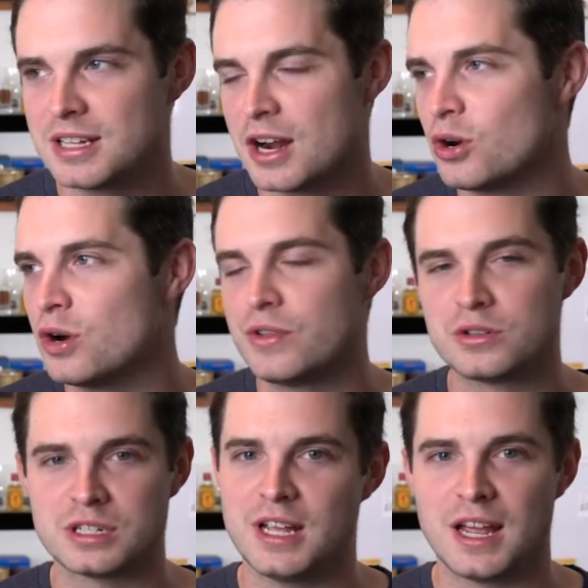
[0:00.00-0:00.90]
I don't know if
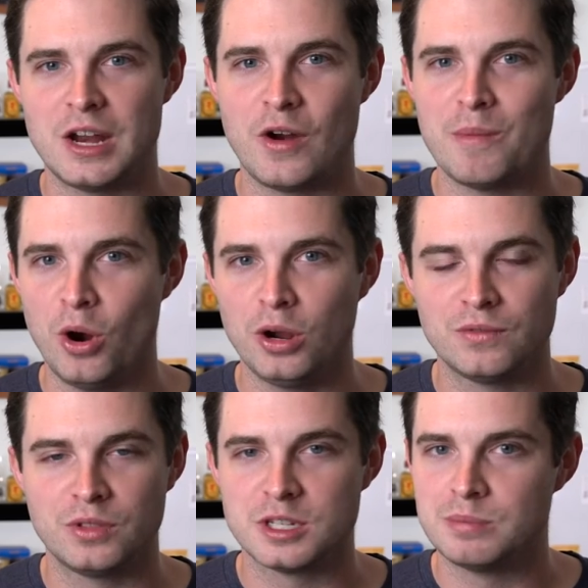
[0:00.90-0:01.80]
there's a secondary
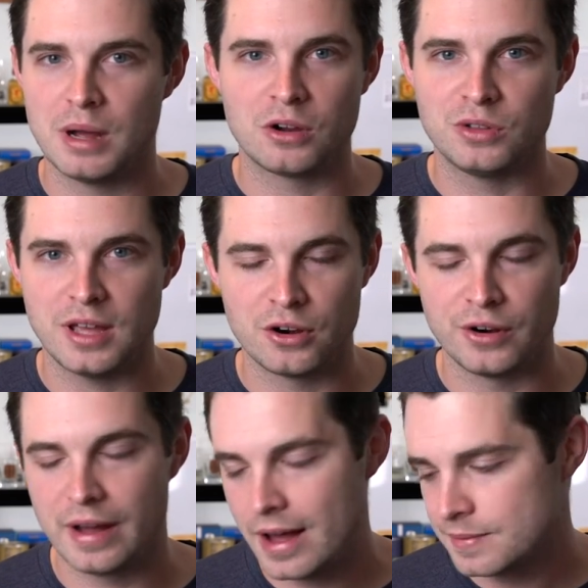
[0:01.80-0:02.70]
market for this bottle yet or
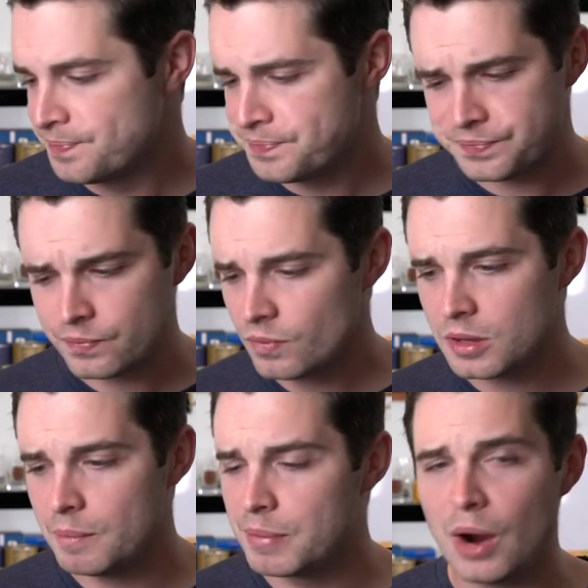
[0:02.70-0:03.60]
not,
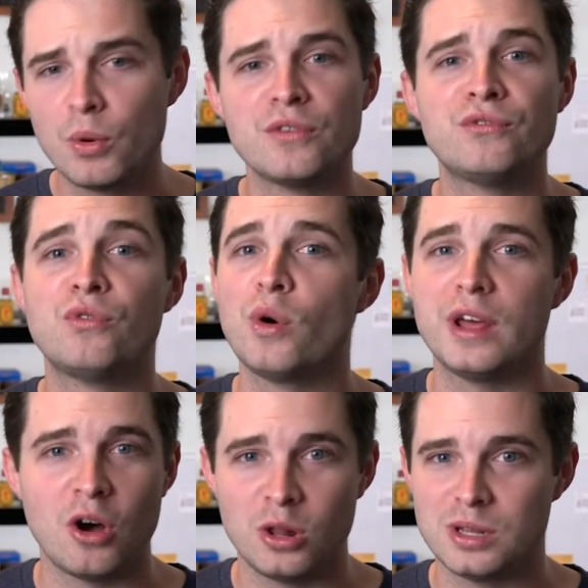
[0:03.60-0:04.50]
but I would
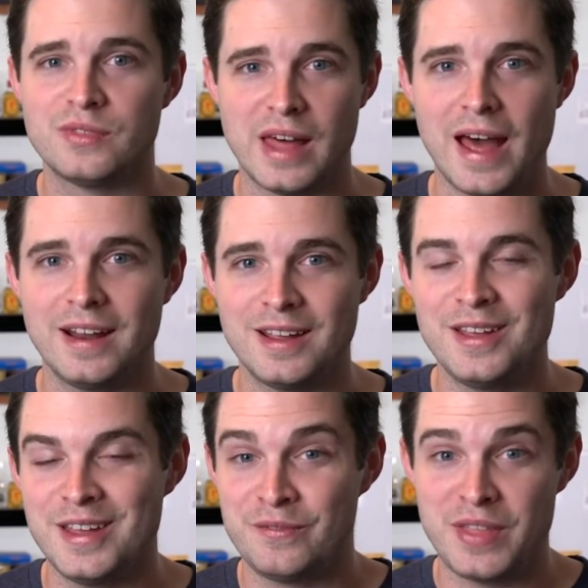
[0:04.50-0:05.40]
avoid all of that.
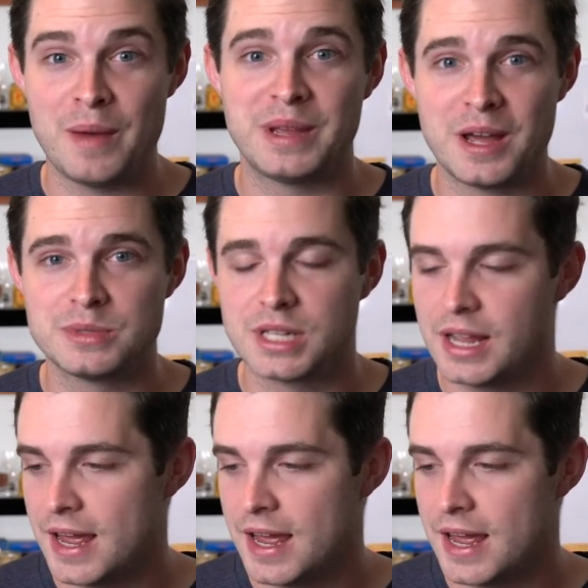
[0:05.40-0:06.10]
If that becomes the